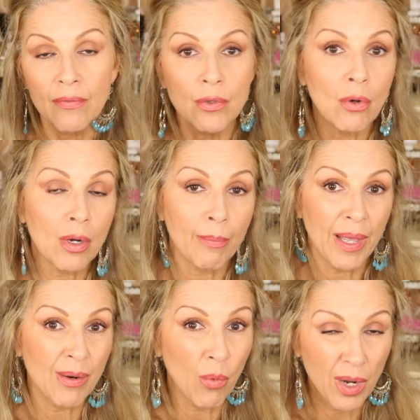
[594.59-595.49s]
If you go to
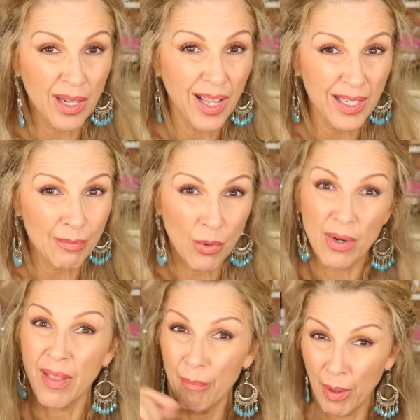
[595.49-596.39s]
bed at 1 o'clock in the
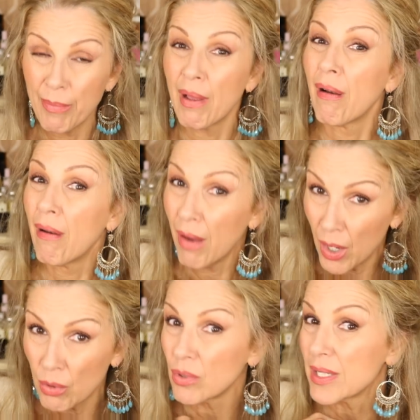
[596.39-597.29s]
morning, that might be a
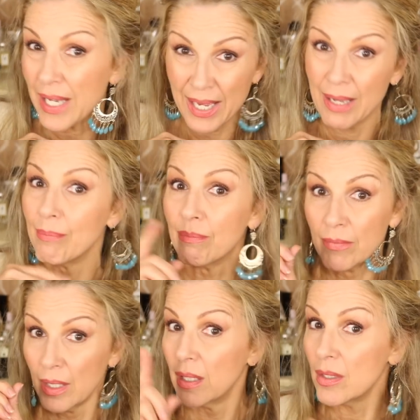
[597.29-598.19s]
long
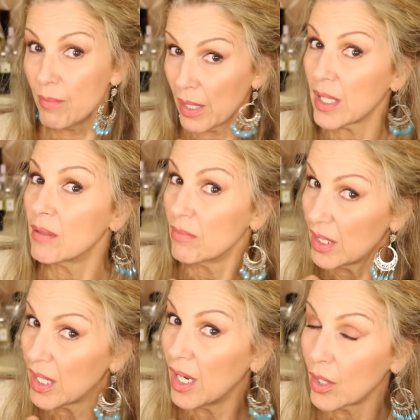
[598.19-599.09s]
time. You might get
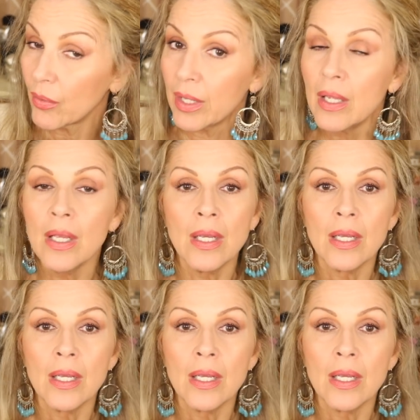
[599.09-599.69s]
really hungry.